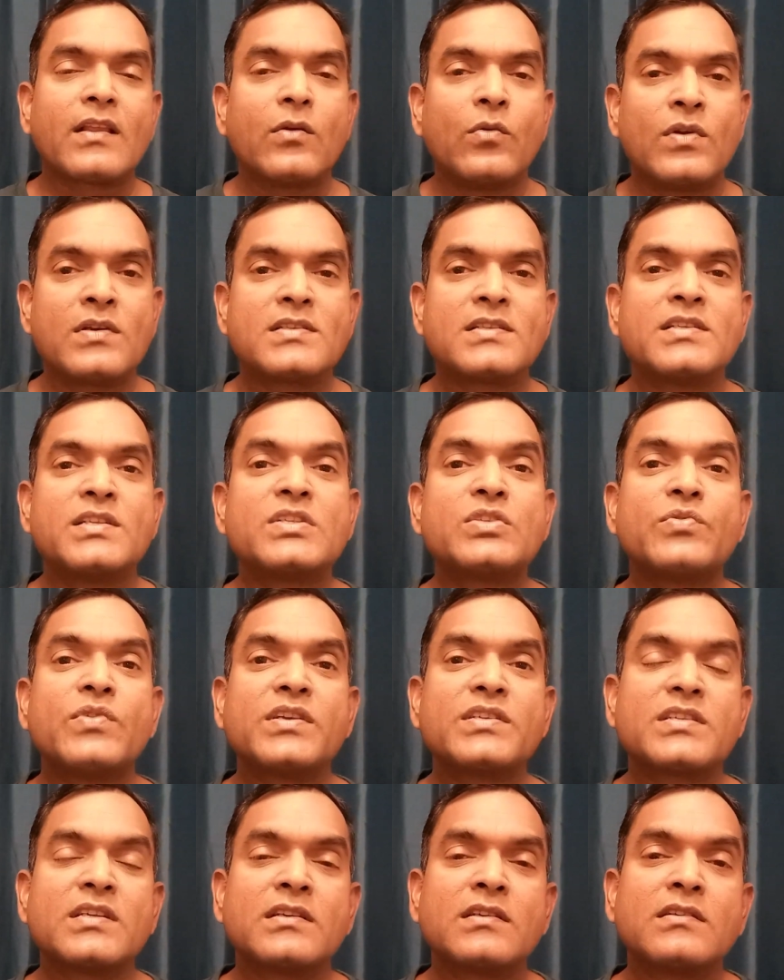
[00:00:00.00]
Once the
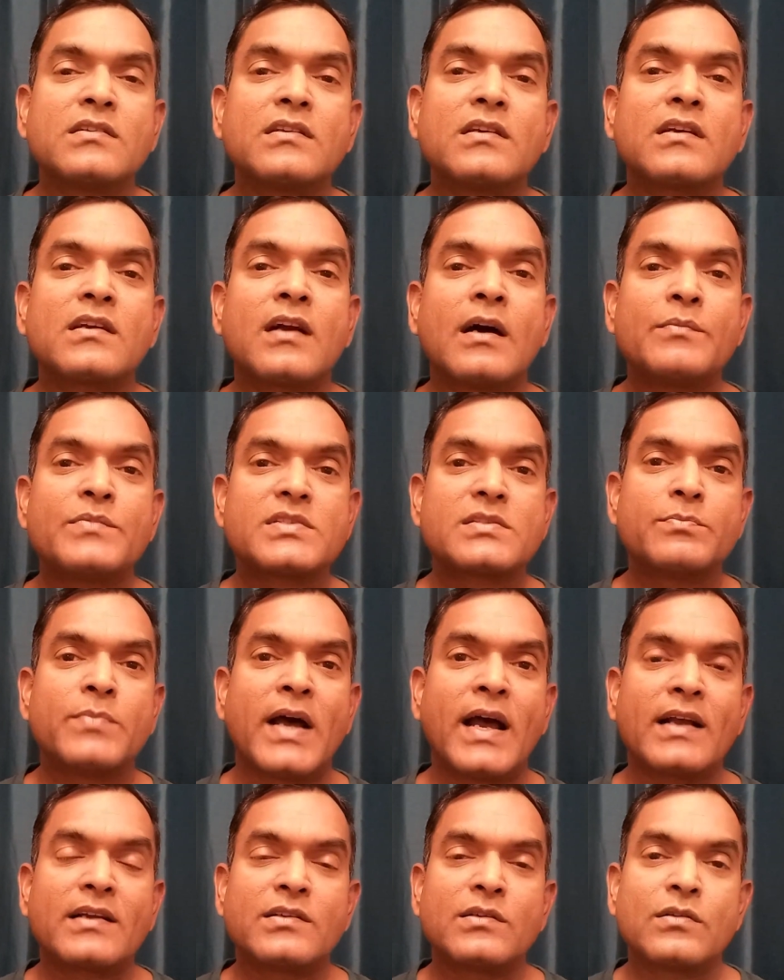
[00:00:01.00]
situation comes
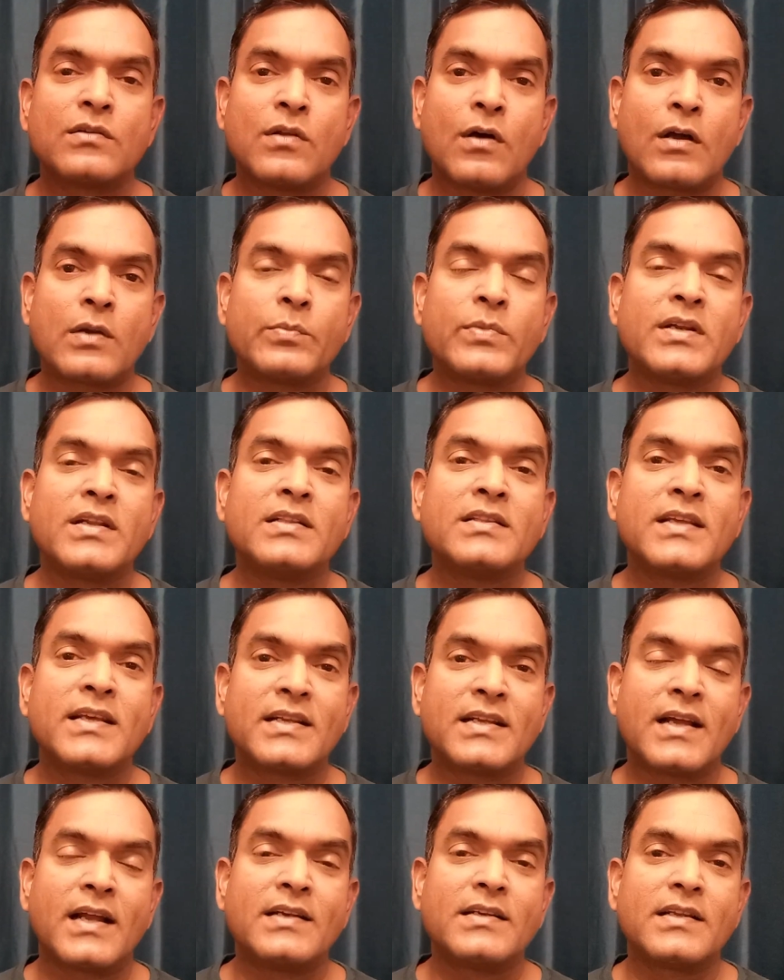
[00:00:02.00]
back to normal in
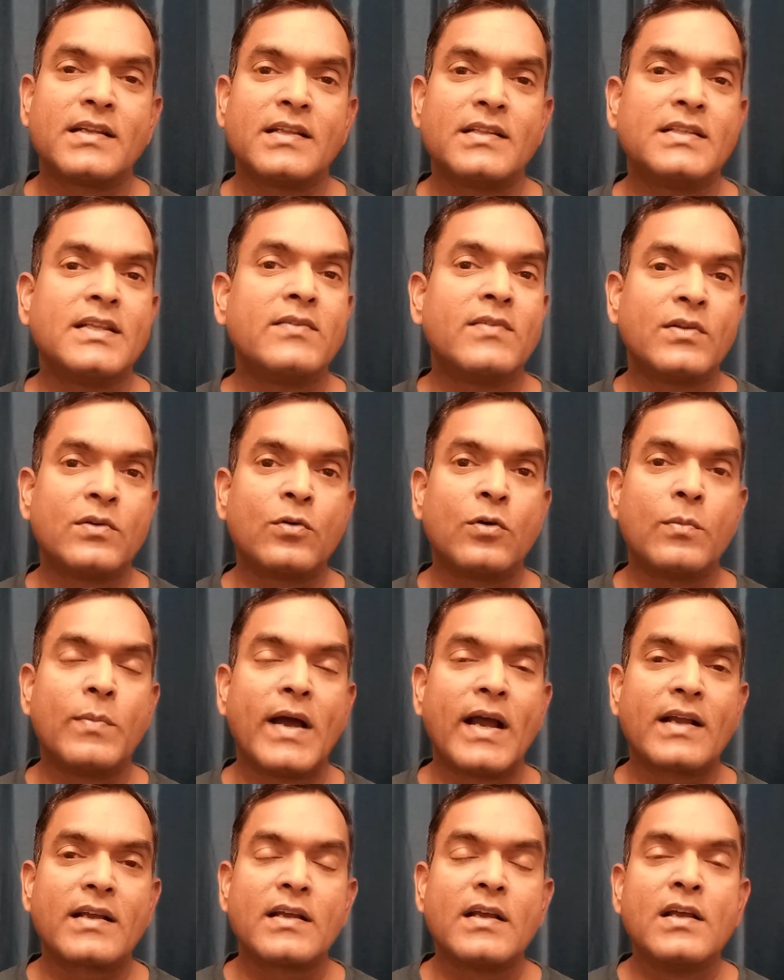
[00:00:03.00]
their country, they will go
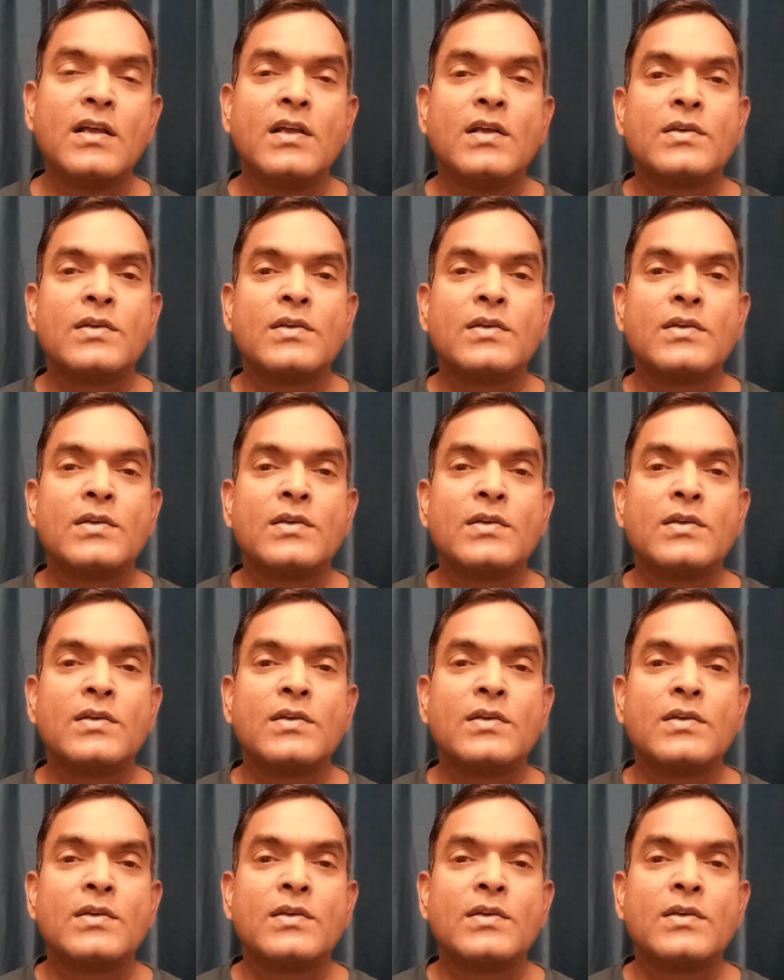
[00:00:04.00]
back.